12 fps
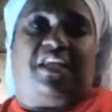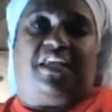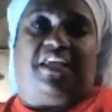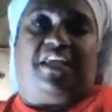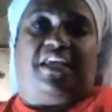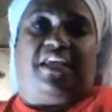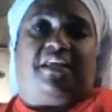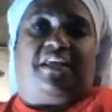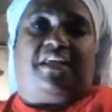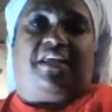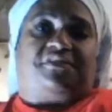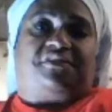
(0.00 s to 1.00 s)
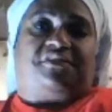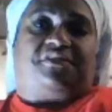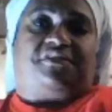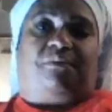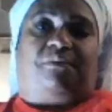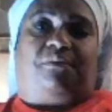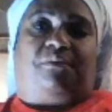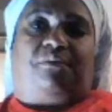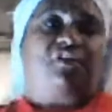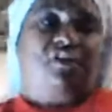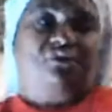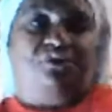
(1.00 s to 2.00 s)
You did it to yourself.
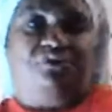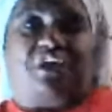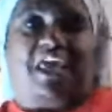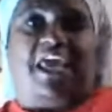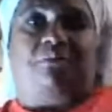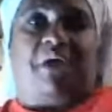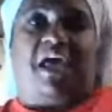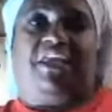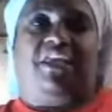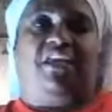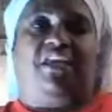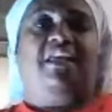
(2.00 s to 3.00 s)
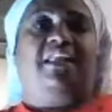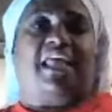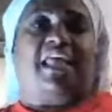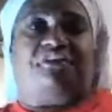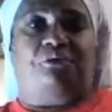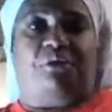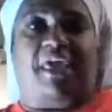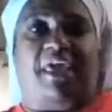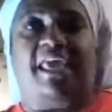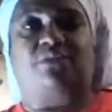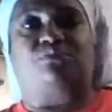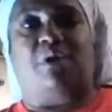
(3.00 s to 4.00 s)
You came out here like your ass
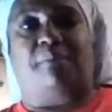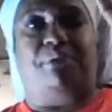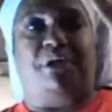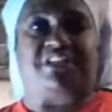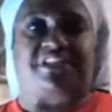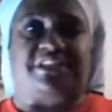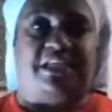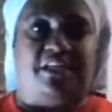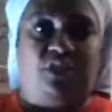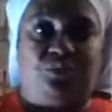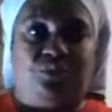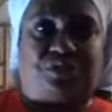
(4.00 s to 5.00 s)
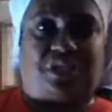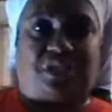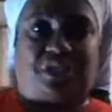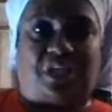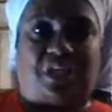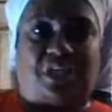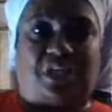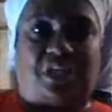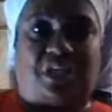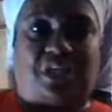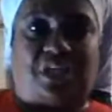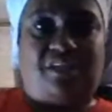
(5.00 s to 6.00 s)
was busting loose.
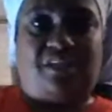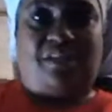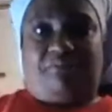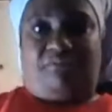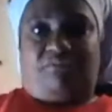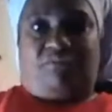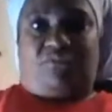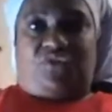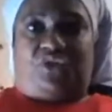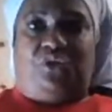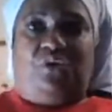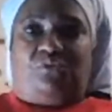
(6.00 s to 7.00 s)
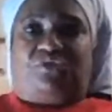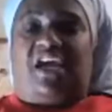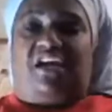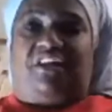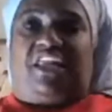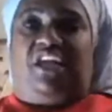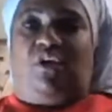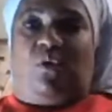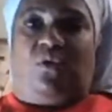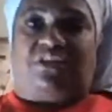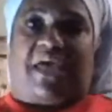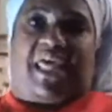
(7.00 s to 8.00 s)
You gonna tell these whores about
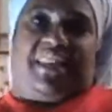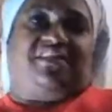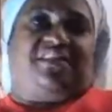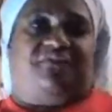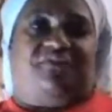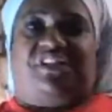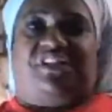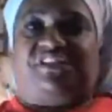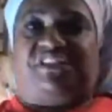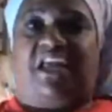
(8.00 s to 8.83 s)
themselves and this that with your